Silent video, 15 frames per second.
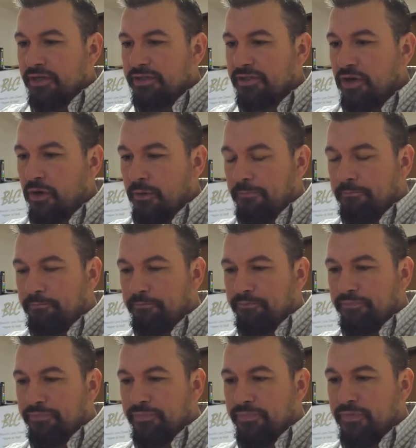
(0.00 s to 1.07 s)
So
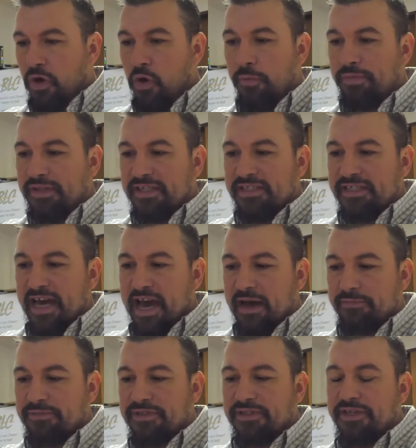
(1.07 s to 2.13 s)
to open these
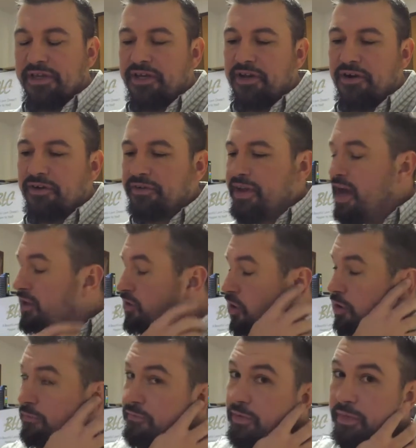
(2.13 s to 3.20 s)
apps, you know,
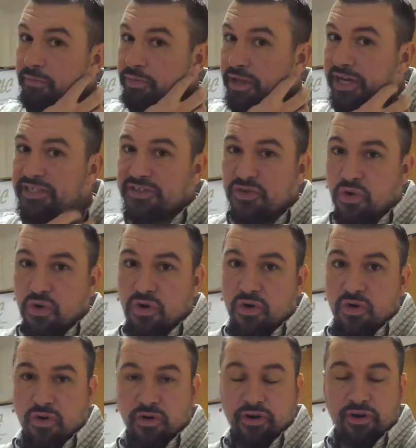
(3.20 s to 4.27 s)
download them from the Play
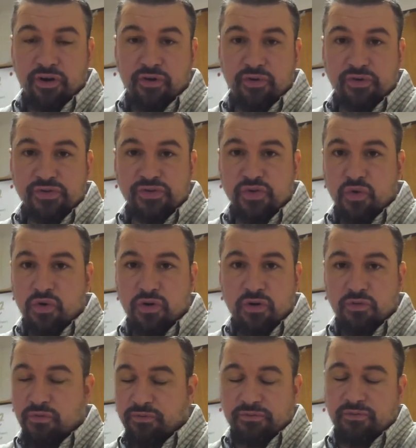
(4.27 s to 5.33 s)
Store or your Google Store
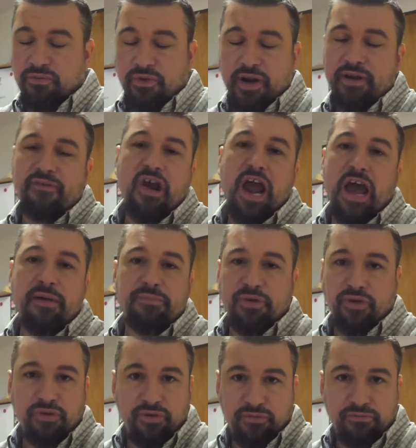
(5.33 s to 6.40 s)
or whatever app
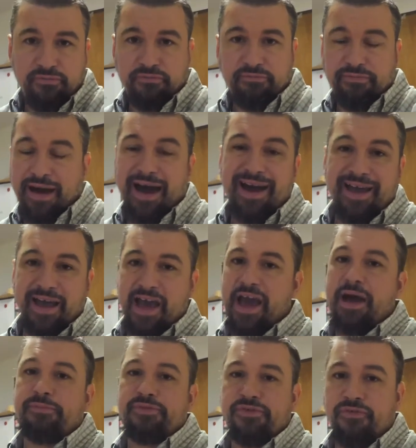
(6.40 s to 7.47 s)
you buy
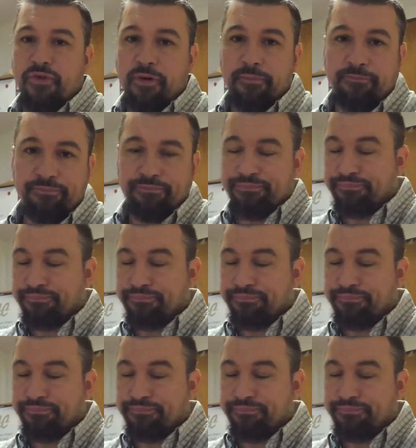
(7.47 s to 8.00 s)
apps from.